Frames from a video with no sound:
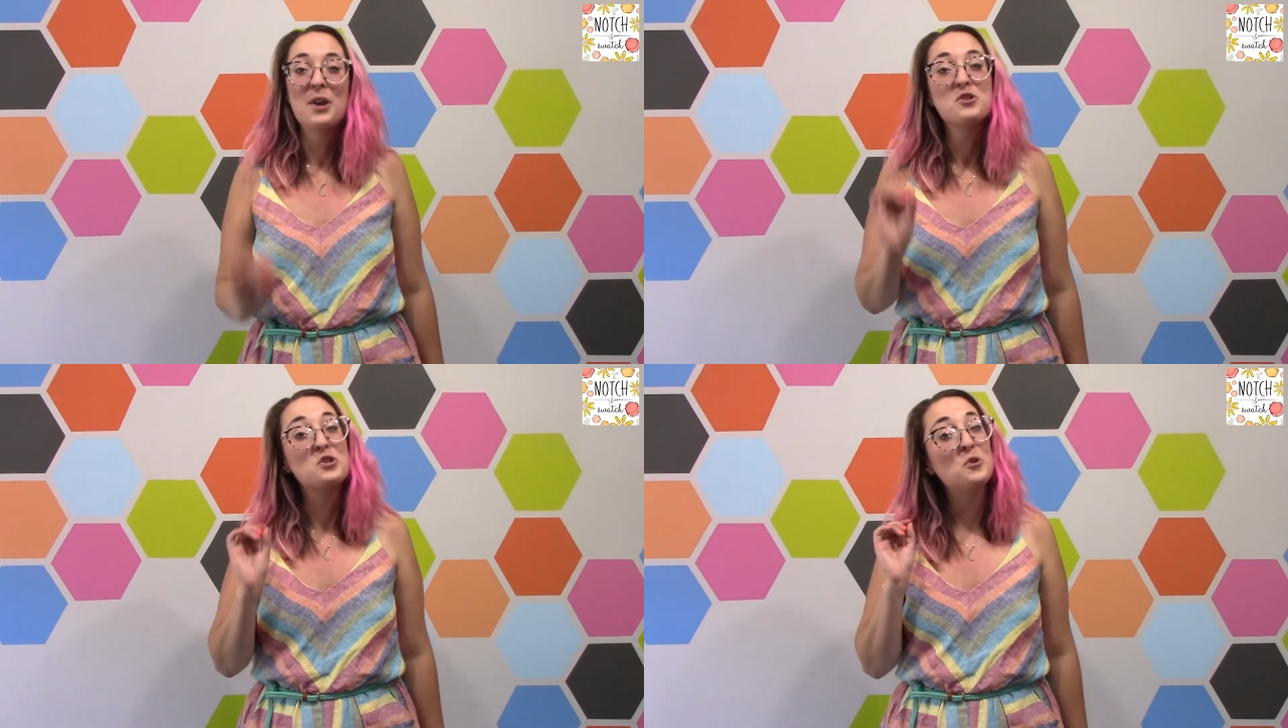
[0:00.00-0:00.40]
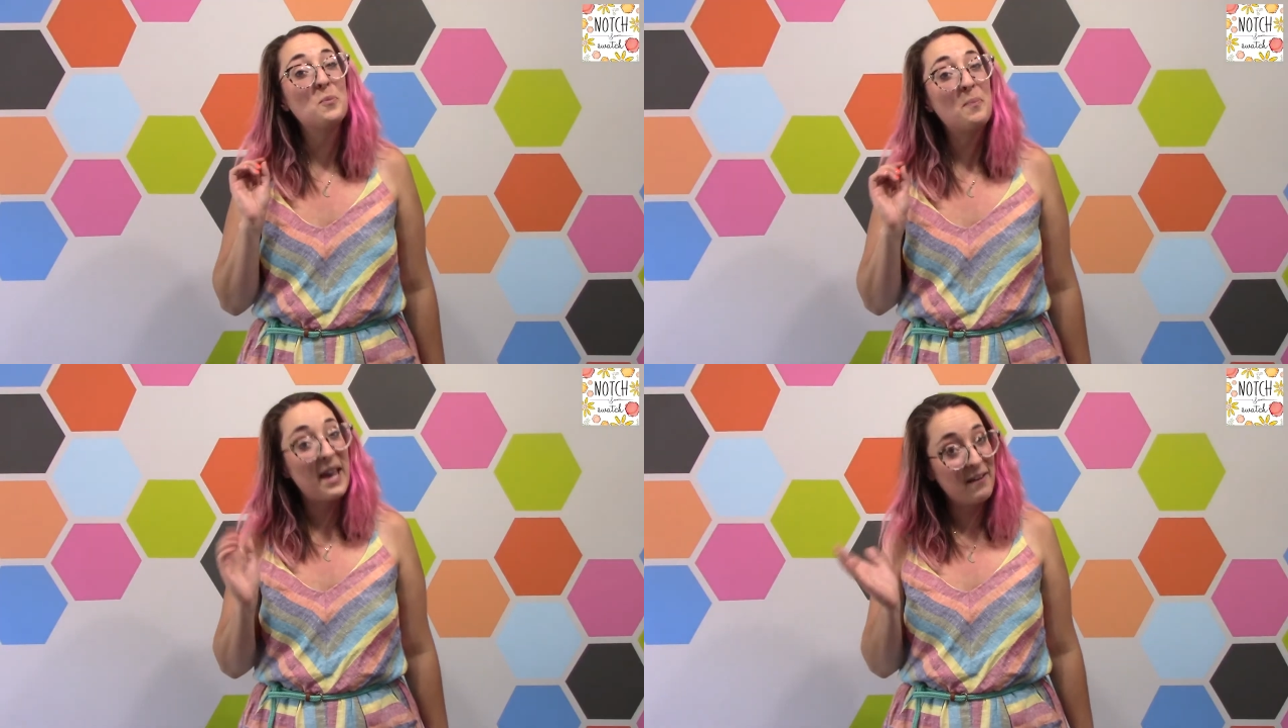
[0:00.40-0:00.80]
You
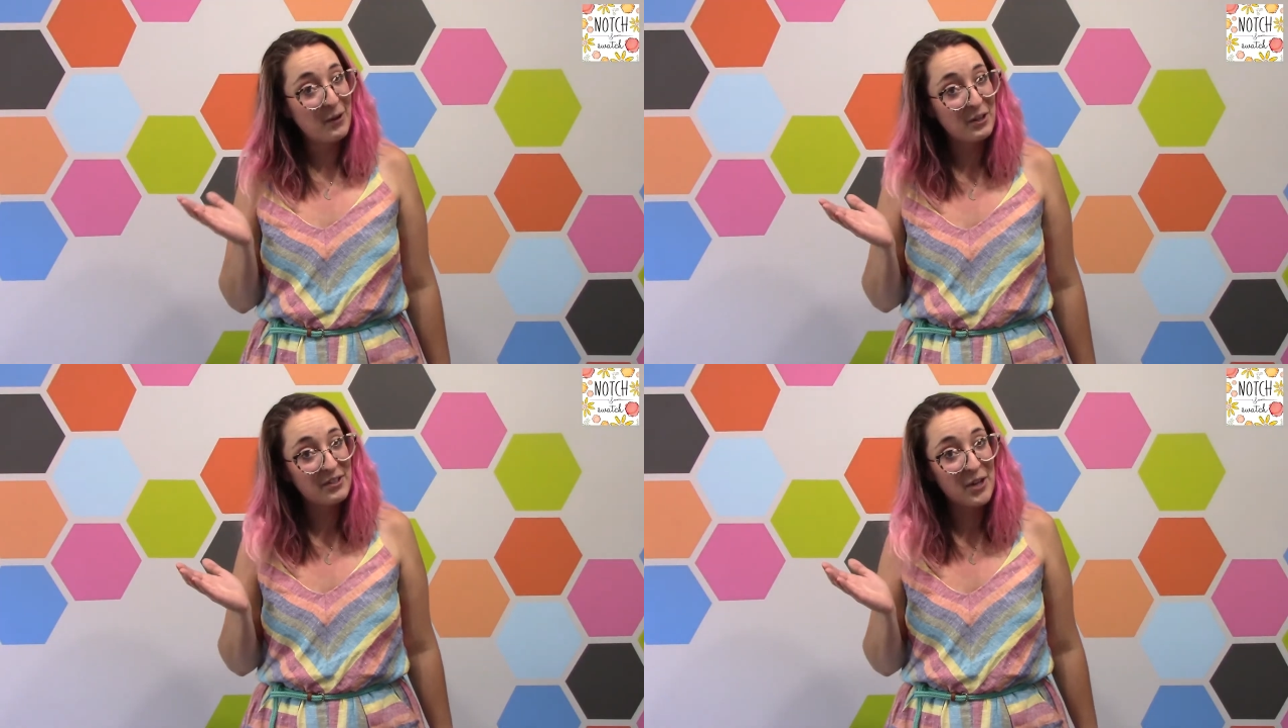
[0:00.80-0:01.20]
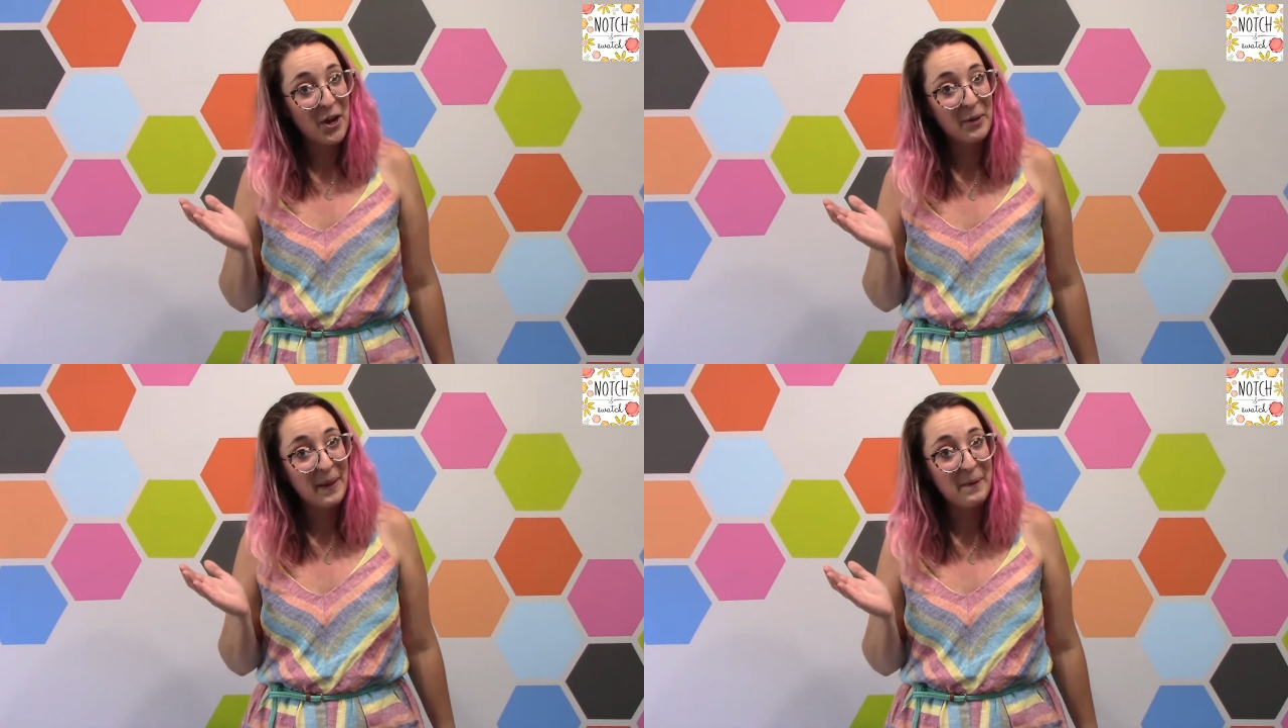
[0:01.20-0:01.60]
may have heard us
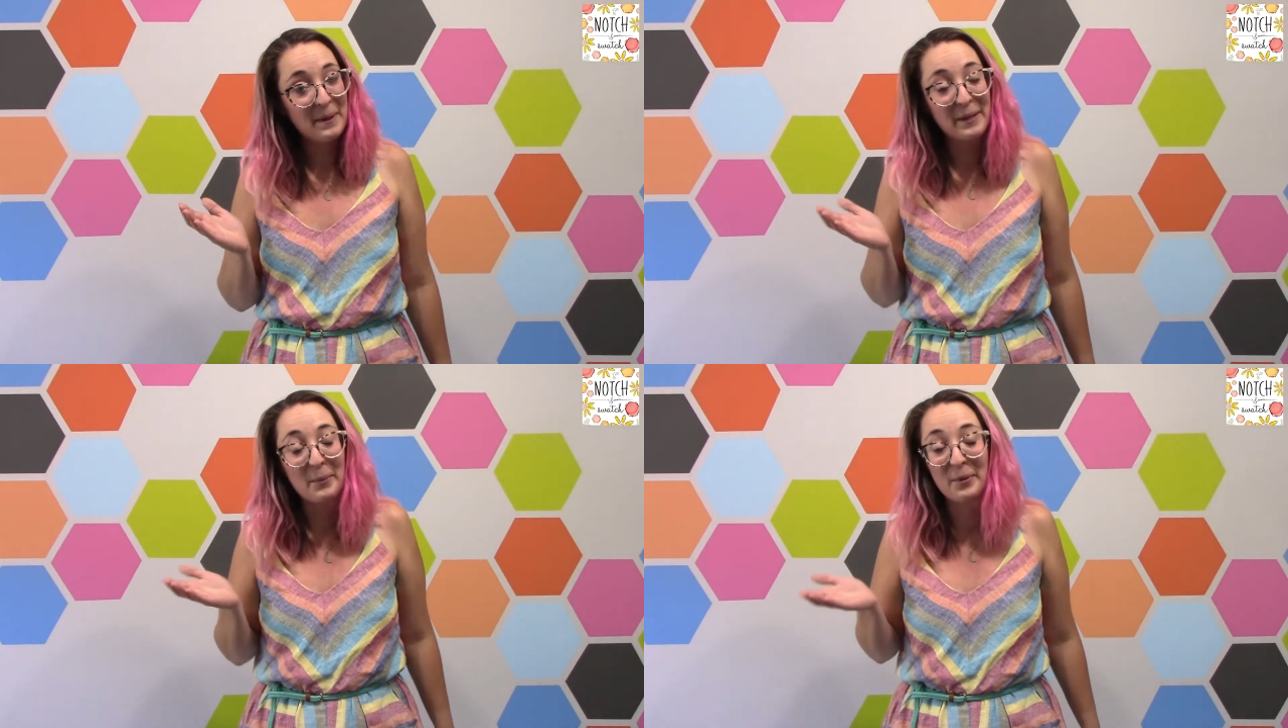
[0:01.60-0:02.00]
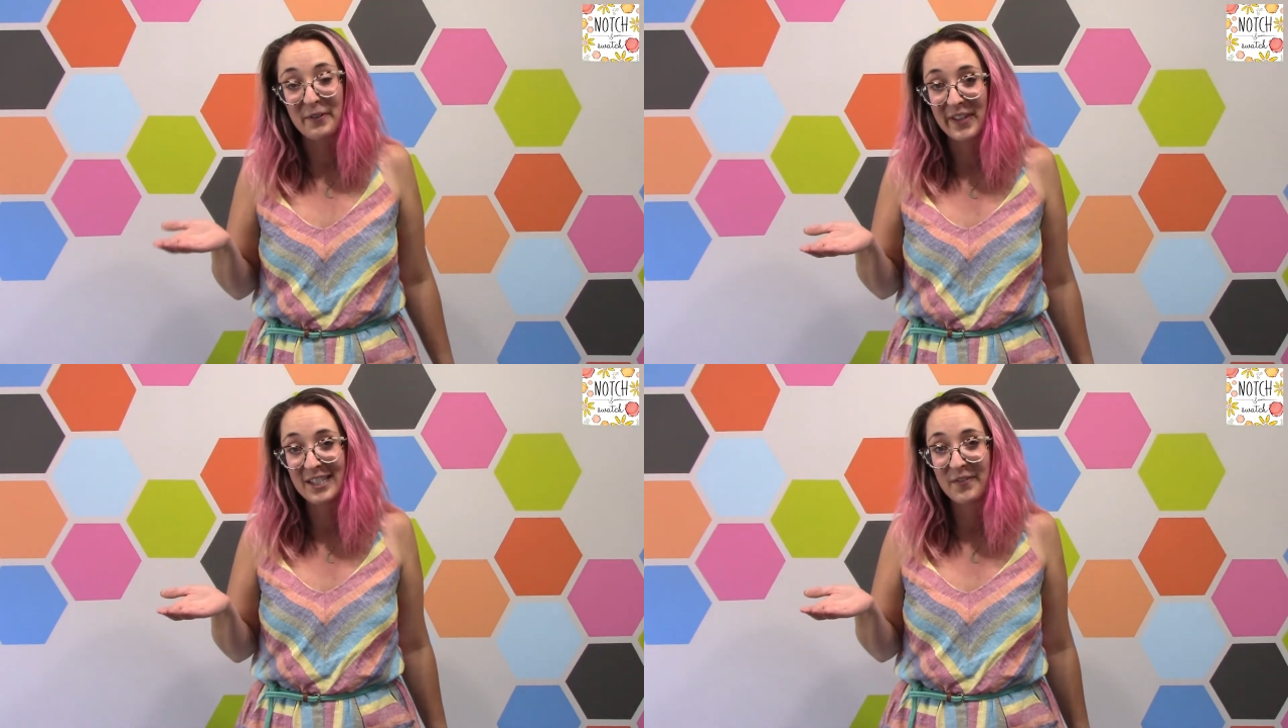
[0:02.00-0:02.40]
talk about in a
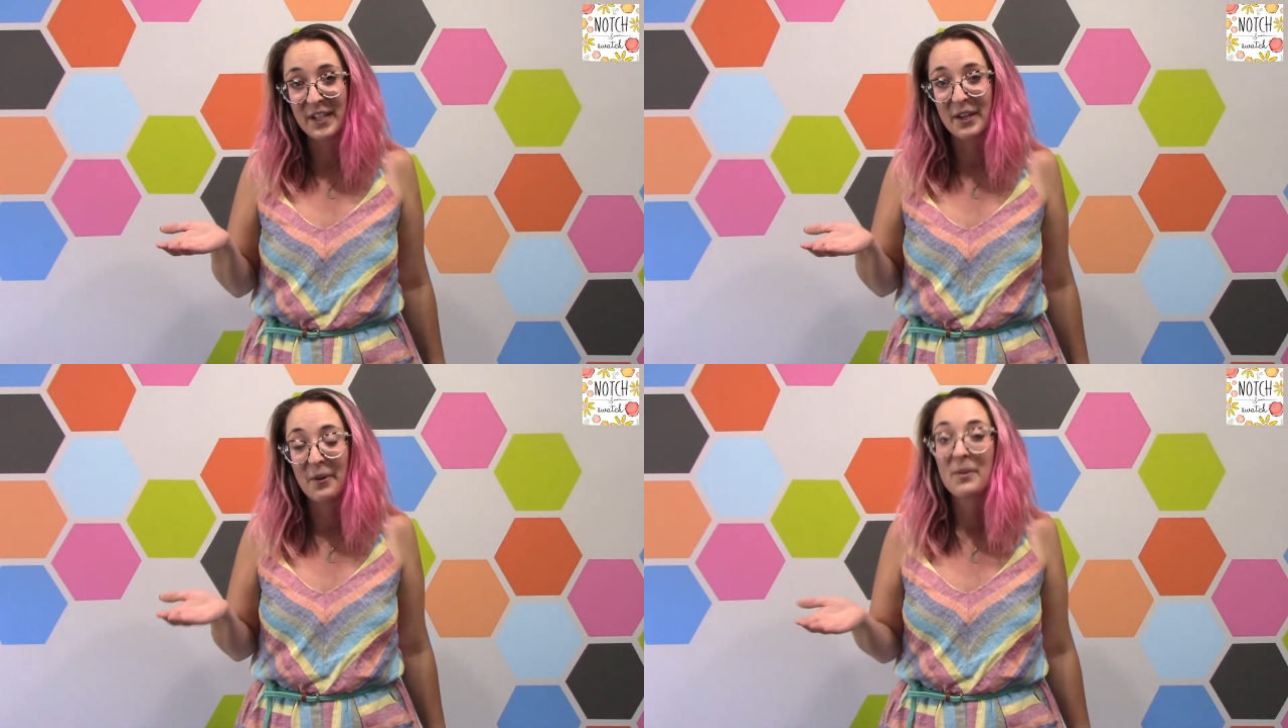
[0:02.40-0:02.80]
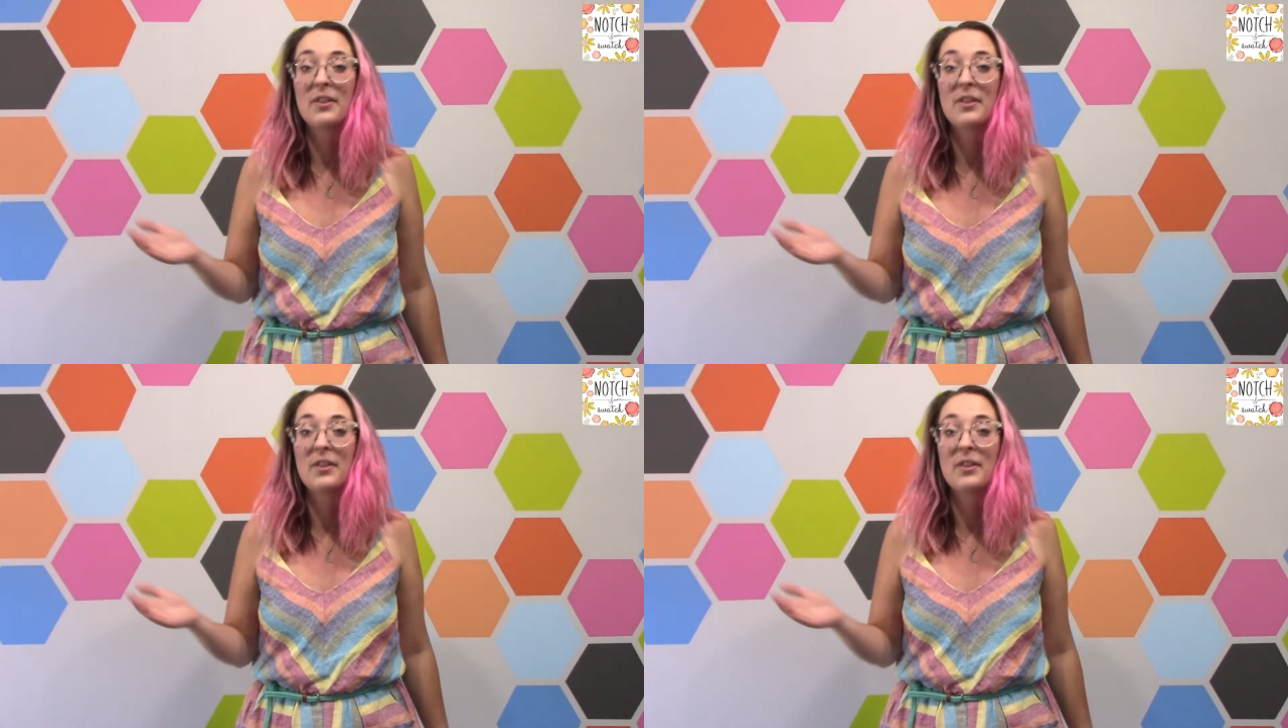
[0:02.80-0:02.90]
previous video